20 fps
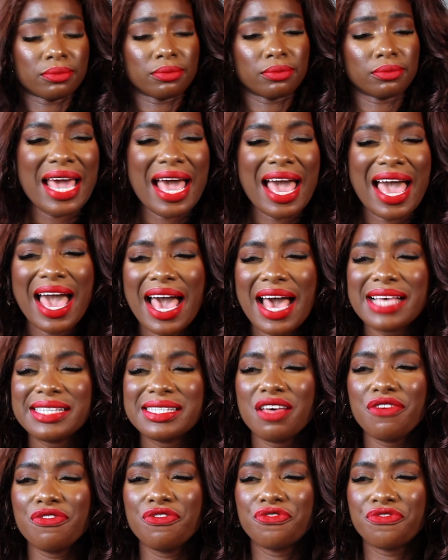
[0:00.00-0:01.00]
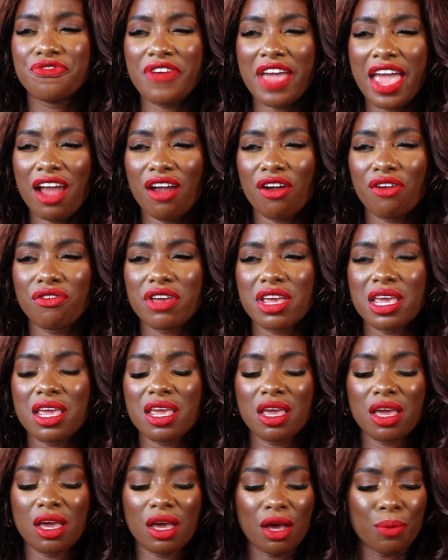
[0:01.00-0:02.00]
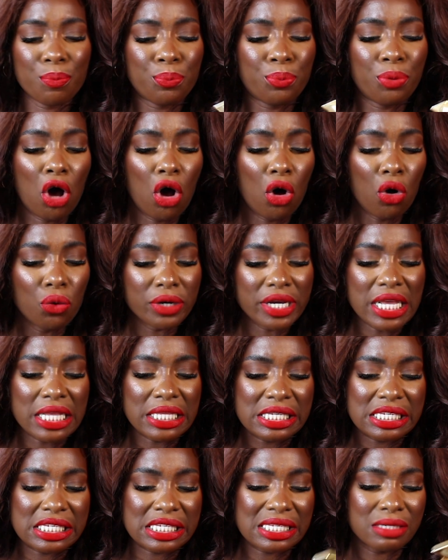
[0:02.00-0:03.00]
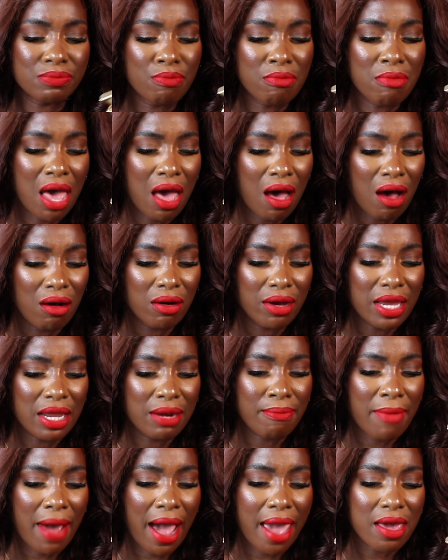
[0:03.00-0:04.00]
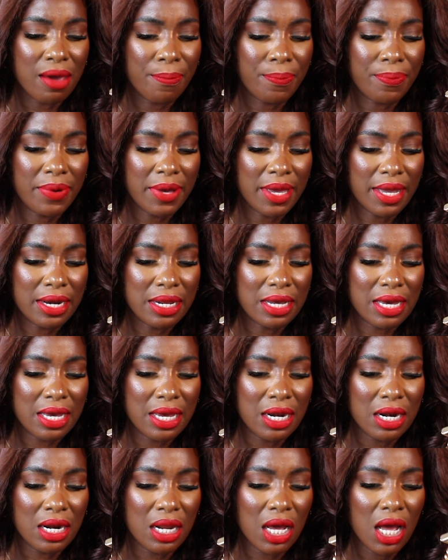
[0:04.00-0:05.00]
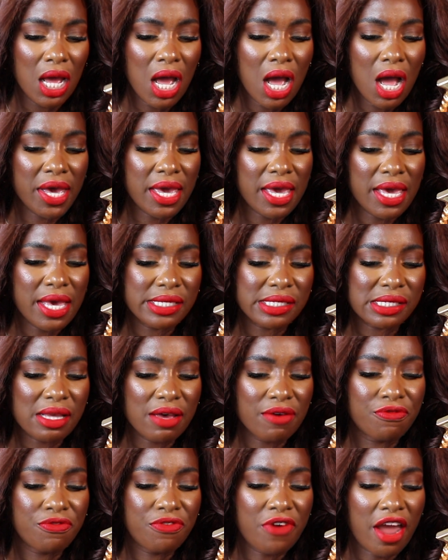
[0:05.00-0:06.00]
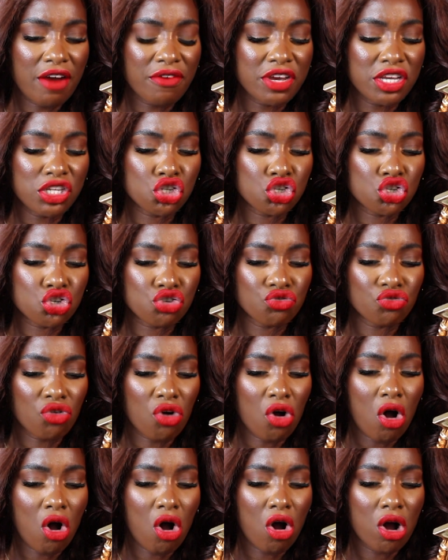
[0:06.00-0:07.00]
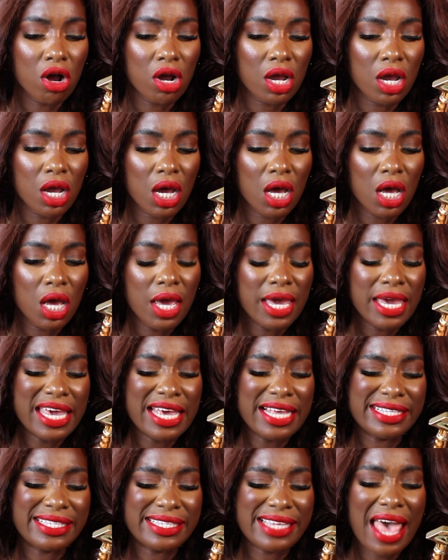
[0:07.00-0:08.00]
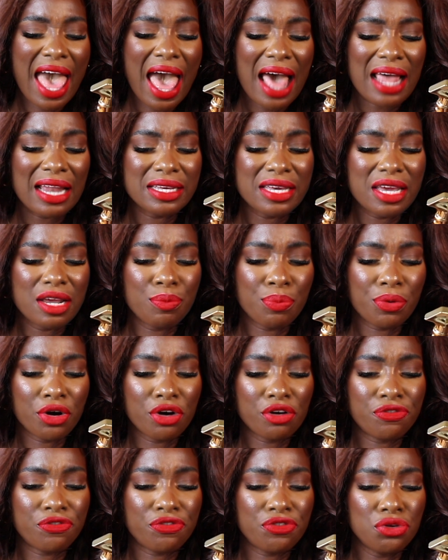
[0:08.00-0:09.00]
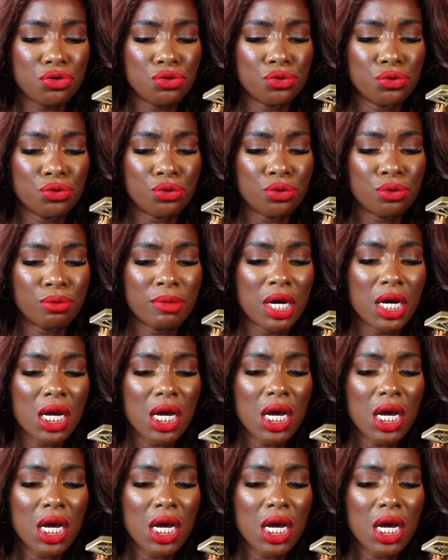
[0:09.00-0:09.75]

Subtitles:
It has a very potent smell in my opinion. It's a very strong Italian perfume.